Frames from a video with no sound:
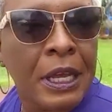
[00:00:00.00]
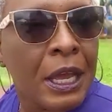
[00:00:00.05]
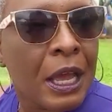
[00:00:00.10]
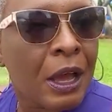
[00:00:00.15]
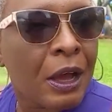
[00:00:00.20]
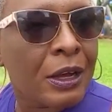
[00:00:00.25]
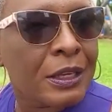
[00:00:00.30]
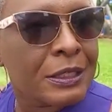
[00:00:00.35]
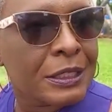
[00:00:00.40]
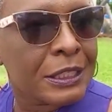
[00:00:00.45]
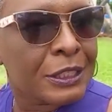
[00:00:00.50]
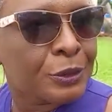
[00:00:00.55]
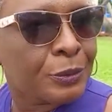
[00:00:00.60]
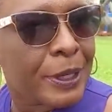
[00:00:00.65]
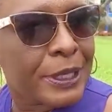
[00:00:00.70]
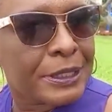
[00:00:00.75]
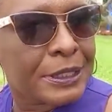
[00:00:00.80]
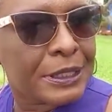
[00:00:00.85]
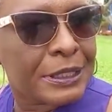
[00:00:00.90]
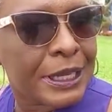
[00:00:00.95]
Until
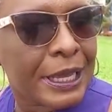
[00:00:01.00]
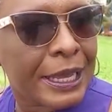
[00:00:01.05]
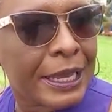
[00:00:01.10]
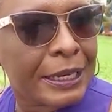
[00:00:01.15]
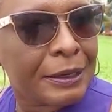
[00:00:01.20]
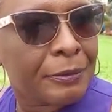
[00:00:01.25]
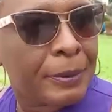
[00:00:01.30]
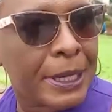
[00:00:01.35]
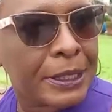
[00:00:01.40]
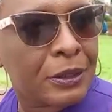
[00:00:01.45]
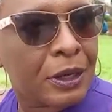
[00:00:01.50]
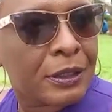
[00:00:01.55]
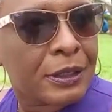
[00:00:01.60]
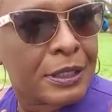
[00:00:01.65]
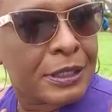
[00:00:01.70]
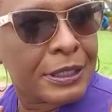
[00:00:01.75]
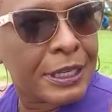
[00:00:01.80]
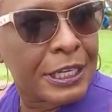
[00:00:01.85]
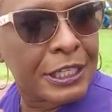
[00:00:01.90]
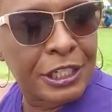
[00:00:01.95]
29, my
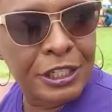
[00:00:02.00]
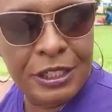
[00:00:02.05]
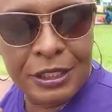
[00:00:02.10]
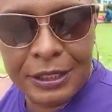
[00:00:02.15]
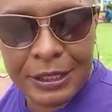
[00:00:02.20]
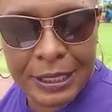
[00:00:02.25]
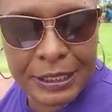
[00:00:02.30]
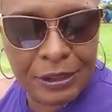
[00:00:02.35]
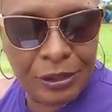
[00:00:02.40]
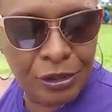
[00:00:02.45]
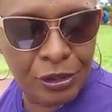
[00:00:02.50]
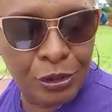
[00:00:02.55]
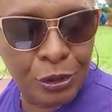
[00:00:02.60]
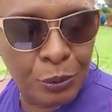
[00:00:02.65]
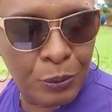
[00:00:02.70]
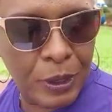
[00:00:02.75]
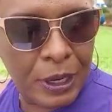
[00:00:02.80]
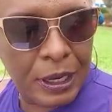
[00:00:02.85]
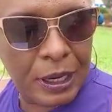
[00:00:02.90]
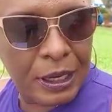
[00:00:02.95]
doctor said she sent to
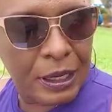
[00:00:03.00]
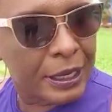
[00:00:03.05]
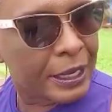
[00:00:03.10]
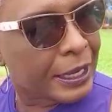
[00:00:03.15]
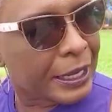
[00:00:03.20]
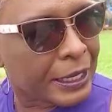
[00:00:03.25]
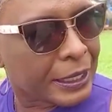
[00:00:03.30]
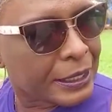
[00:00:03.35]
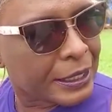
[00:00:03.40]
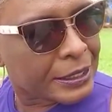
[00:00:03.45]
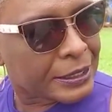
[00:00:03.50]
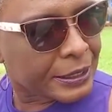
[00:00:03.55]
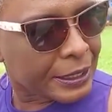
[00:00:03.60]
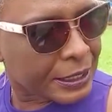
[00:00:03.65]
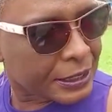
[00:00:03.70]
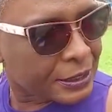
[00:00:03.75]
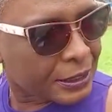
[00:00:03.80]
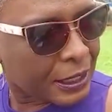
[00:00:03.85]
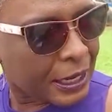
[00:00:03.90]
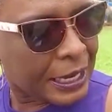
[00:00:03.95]
do a ANA
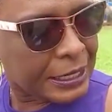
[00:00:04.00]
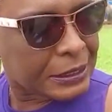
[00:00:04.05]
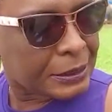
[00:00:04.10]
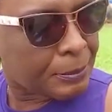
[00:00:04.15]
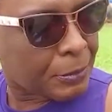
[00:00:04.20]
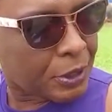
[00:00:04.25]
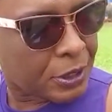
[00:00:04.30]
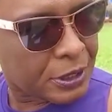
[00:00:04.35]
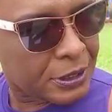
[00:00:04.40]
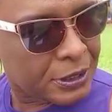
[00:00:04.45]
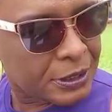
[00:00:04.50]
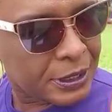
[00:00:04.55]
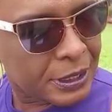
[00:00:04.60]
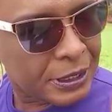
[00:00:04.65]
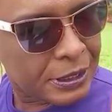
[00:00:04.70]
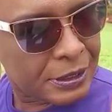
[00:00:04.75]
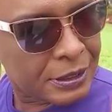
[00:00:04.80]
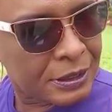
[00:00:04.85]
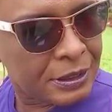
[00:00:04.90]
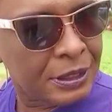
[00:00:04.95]
test, an antibodies
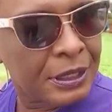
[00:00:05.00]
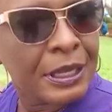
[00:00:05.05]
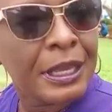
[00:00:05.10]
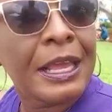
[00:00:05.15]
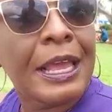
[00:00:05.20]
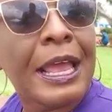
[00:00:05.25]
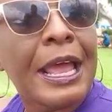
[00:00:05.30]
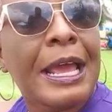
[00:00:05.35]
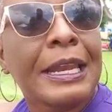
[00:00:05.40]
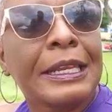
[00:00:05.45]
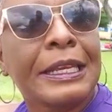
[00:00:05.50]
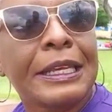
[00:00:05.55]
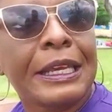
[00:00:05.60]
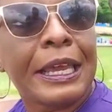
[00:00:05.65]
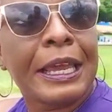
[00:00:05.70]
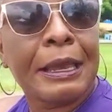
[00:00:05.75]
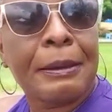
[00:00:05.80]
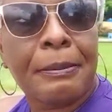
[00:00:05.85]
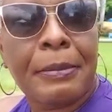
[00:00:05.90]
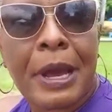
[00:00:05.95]
test, and it
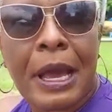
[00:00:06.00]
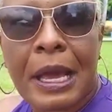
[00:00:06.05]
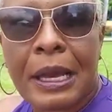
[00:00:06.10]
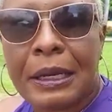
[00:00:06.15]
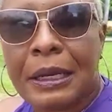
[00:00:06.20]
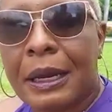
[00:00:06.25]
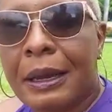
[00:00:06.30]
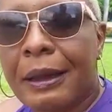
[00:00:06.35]
came back